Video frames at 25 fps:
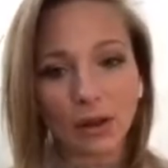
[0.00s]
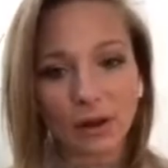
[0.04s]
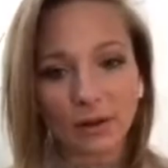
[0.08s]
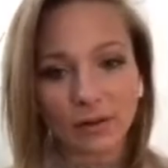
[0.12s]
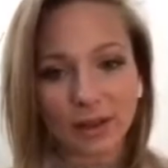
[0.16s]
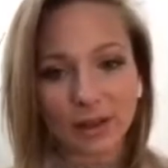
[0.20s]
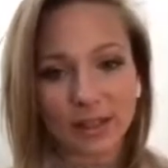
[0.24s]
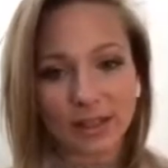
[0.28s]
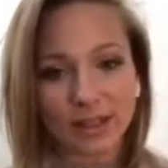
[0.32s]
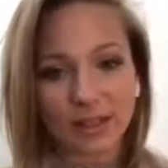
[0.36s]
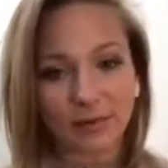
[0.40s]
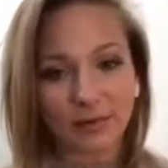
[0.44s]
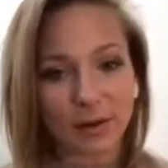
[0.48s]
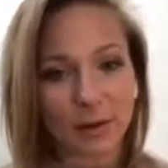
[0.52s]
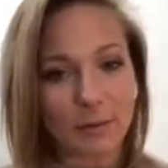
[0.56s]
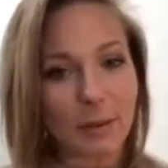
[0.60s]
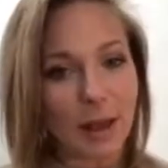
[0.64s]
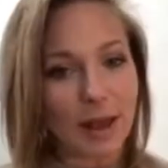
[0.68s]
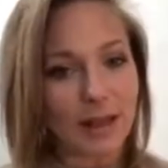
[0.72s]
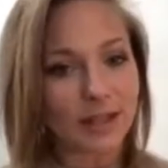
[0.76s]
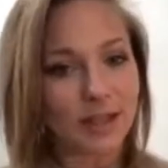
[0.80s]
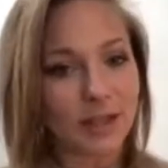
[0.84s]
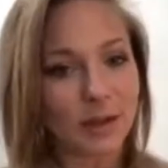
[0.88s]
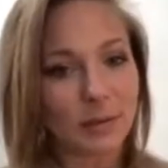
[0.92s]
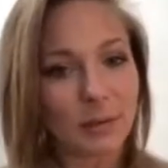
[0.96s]
to different
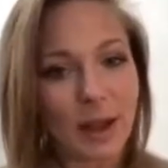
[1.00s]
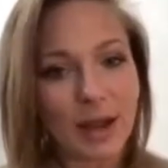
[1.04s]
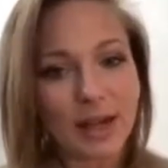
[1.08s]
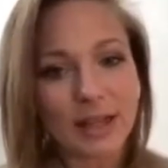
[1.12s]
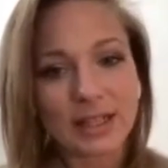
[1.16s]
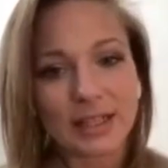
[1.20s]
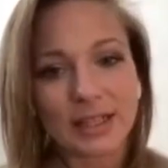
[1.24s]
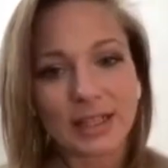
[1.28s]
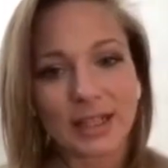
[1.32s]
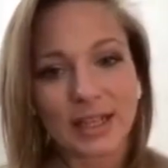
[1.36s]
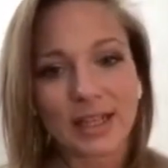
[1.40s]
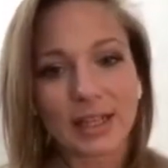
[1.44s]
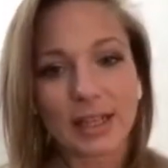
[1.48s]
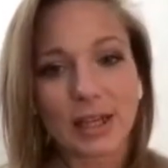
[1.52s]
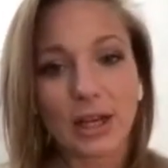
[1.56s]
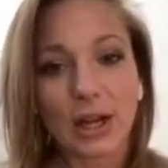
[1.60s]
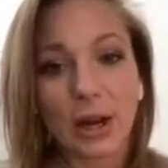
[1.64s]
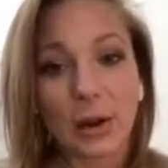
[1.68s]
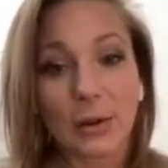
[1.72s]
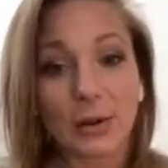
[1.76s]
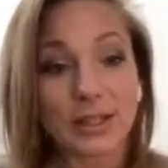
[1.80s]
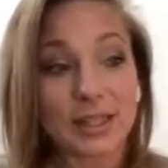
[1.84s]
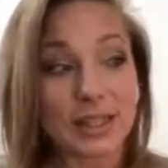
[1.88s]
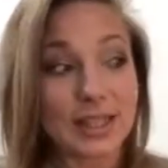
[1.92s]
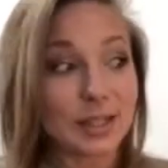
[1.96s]
masterminds. And,
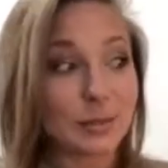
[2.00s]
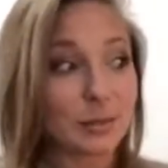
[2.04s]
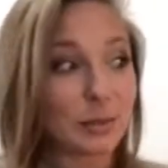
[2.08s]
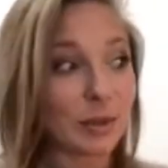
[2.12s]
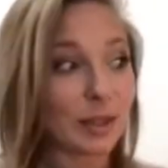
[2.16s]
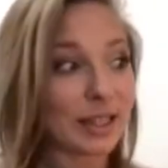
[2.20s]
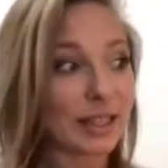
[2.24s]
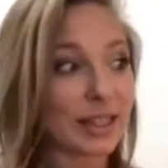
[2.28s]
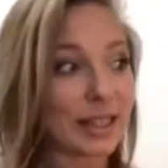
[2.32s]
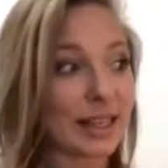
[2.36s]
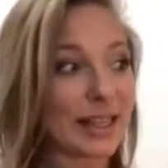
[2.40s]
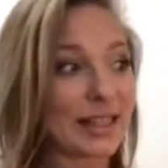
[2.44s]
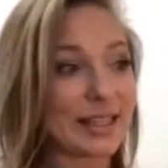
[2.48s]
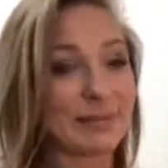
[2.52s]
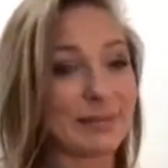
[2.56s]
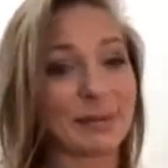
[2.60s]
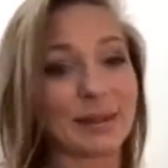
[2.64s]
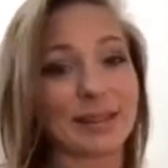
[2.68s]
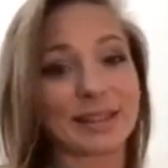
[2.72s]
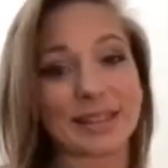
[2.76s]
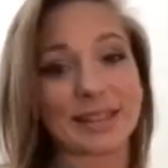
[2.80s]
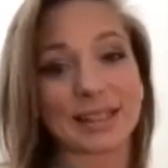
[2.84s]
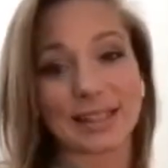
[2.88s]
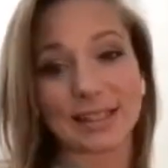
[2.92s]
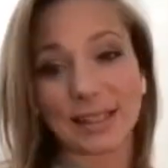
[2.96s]
as he's building his
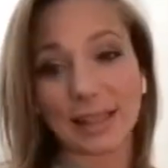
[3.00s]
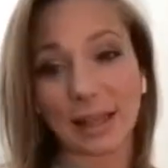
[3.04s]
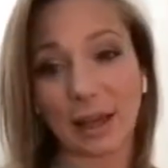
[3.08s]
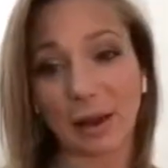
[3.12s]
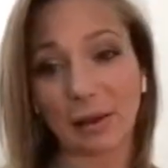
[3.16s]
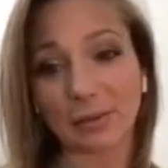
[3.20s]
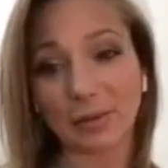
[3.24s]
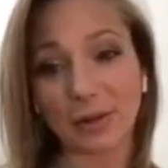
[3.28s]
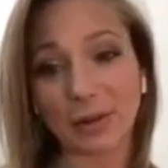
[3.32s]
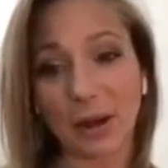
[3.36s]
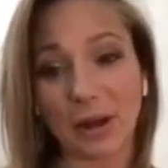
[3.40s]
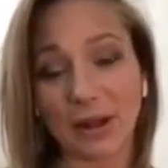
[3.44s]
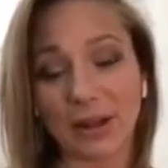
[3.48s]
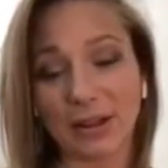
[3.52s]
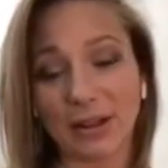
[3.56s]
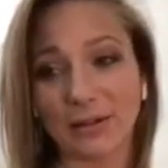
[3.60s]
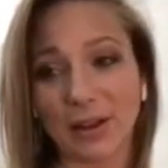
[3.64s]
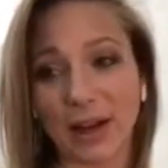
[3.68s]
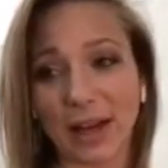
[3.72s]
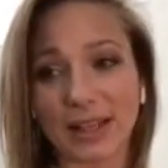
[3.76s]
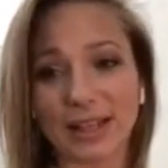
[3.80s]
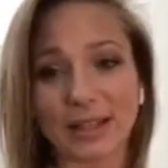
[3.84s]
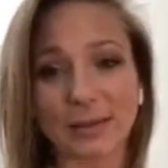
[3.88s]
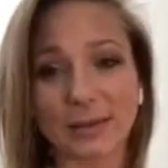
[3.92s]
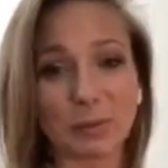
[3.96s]
business, he helps all of
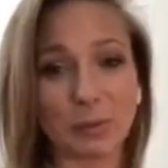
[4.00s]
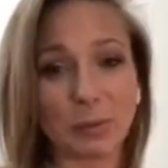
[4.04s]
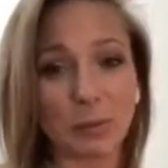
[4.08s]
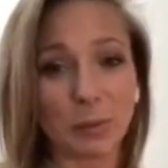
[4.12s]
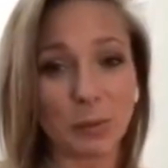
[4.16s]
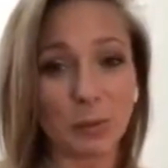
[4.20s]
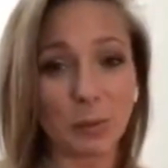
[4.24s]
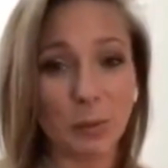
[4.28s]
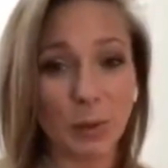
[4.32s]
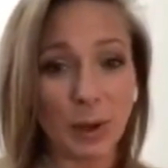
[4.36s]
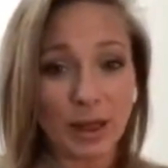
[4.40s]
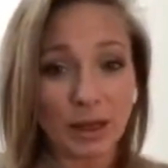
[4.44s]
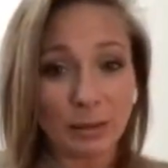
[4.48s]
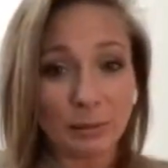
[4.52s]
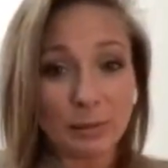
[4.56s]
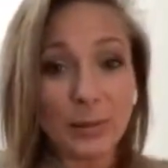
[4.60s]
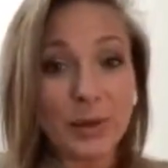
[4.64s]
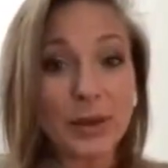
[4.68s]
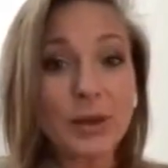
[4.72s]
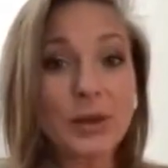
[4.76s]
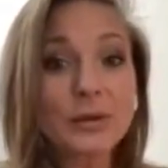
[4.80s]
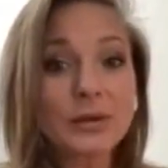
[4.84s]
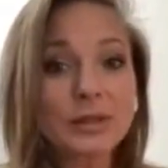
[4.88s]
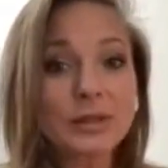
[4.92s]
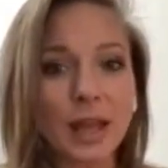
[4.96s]
us with
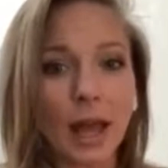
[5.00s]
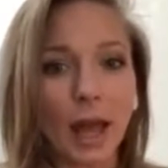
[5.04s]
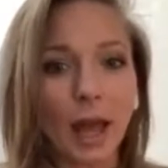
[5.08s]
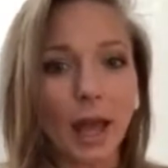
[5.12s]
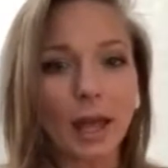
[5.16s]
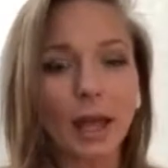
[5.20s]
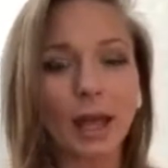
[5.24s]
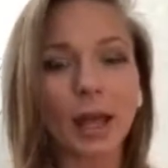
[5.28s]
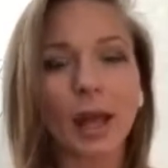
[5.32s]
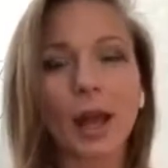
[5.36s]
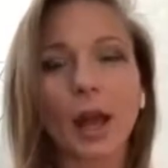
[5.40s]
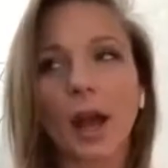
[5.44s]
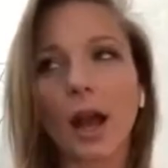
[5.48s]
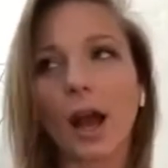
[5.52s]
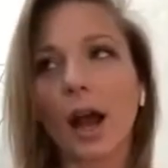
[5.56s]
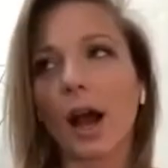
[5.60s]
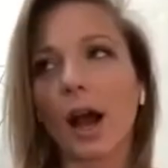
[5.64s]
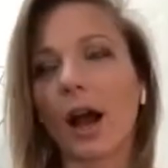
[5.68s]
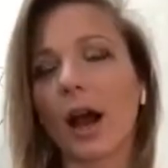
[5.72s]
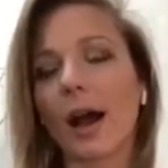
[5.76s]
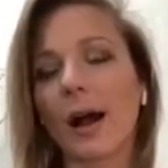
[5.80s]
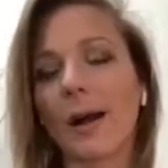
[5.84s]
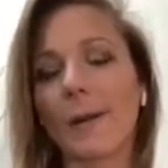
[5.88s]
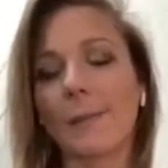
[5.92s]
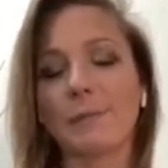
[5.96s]
music.
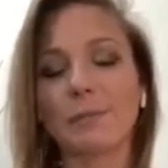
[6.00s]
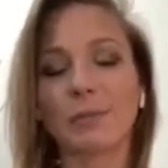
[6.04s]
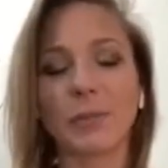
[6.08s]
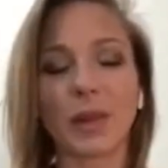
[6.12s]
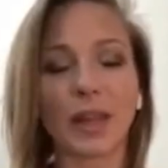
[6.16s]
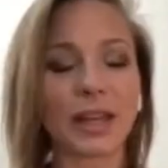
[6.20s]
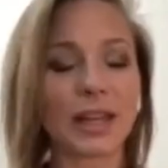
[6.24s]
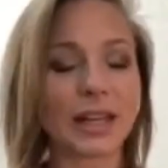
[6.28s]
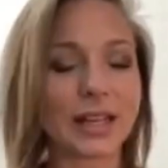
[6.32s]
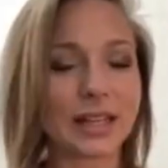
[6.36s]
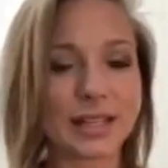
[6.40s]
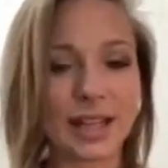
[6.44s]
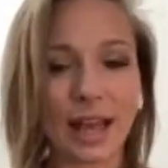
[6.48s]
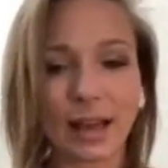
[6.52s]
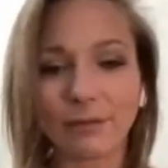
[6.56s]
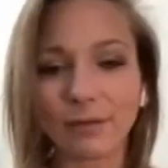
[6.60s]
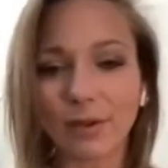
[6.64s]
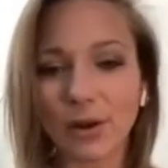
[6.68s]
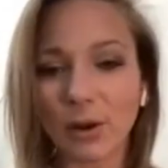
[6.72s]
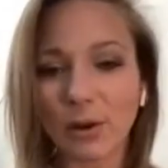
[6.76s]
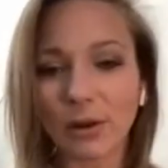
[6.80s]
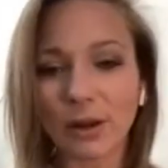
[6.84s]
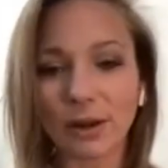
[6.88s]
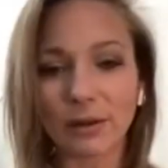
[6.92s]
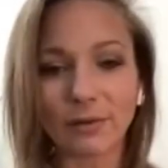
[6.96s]
And I've
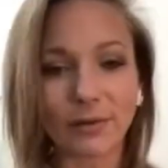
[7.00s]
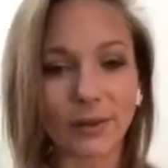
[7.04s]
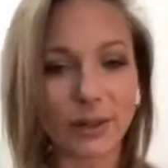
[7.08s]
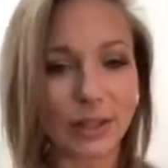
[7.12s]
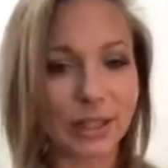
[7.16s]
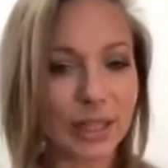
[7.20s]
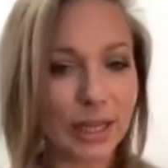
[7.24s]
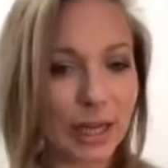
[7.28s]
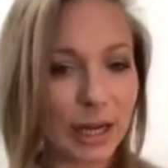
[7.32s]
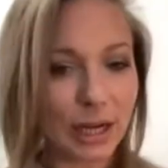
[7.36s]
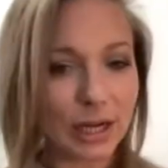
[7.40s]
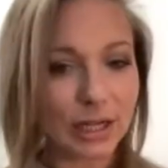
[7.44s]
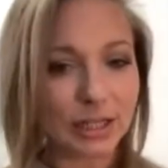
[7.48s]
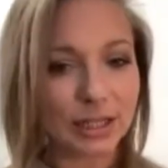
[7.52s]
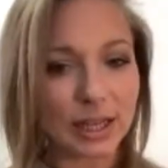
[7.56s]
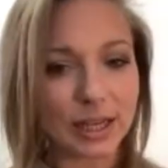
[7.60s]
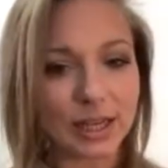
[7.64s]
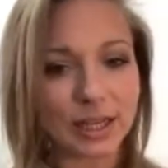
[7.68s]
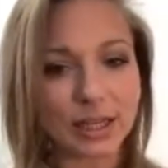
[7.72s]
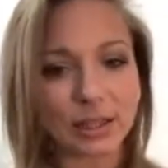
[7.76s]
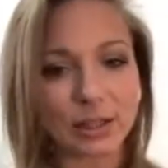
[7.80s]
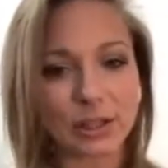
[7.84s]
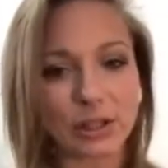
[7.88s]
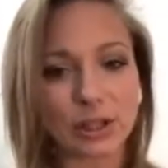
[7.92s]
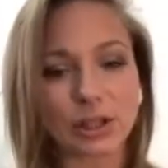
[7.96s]
known him for years, and
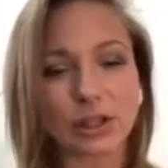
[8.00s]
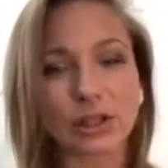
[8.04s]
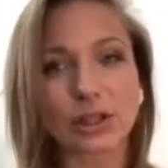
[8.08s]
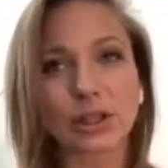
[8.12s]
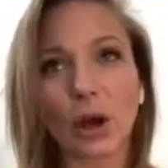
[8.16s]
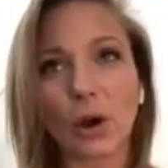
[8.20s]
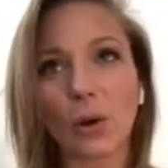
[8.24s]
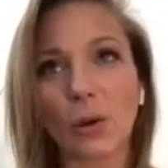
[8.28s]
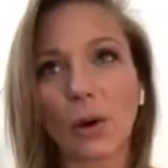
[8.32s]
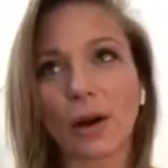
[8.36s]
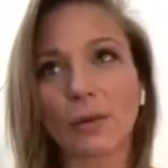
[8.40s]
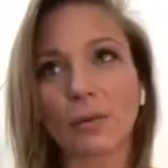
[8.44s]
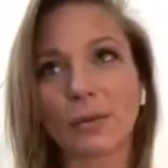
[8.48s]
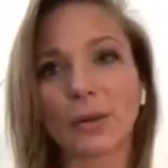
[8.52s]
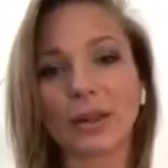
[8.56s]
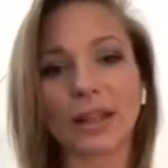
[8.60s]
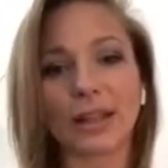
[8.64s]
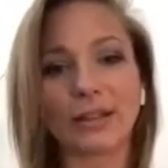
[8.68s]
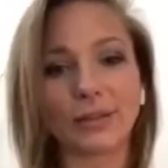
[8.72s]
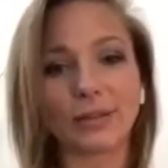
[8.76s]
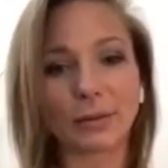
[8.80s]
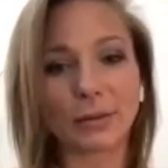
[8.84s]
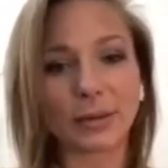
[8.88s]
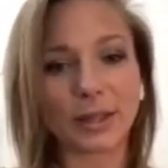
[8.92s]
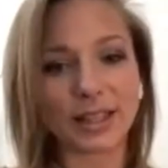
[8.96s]
he's just so
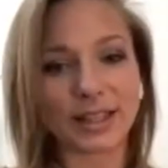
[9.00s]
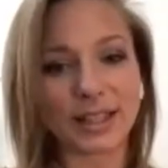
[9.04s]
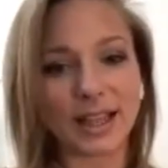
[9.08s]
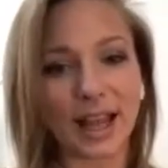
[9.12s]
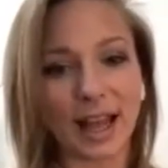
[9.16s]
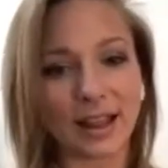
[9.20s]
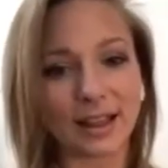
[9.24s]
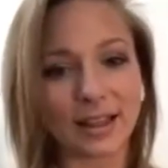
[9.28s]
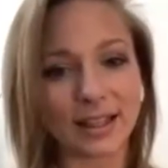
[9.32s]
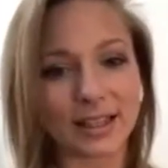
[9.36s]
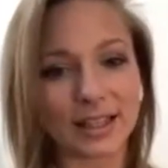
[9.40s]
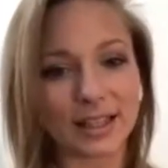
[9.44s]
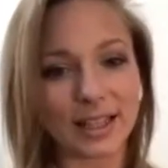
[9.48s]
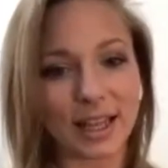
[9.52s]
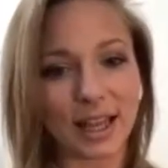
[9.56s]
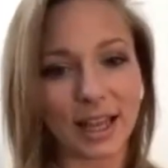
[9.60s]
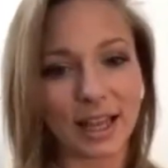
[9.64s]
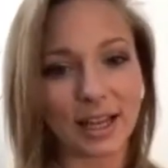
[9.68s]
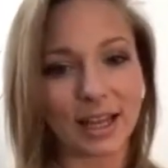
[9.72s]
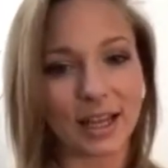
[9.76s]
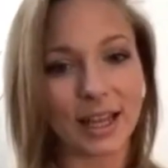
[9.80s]
unbelievably talented